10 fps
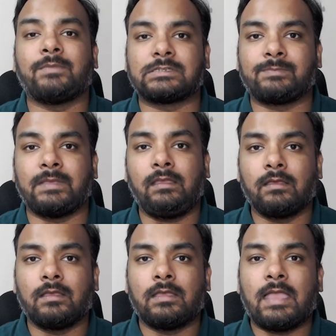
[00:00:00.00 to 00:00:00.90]
M S
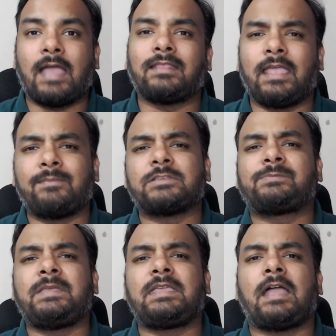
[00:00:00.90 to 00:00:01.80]
P, and the M S
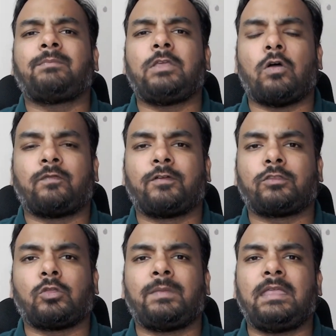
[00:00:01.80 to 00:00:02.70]
P can be
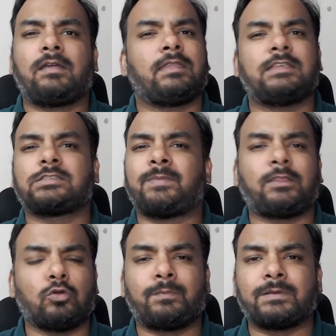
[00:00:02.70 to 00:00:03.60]
offered to be increased by
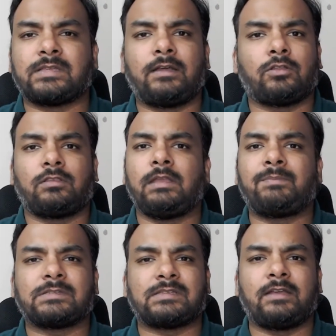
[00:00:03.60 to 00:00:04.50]
two percent or three
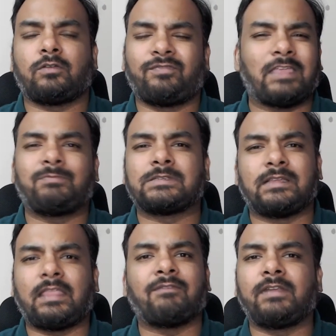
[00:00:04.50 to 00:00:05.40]
percent or five
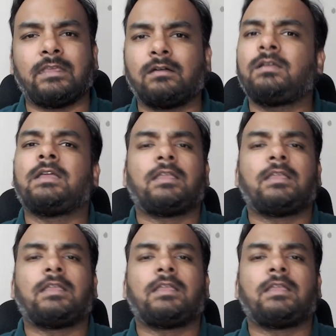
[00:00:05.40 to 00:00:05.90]
percent every year.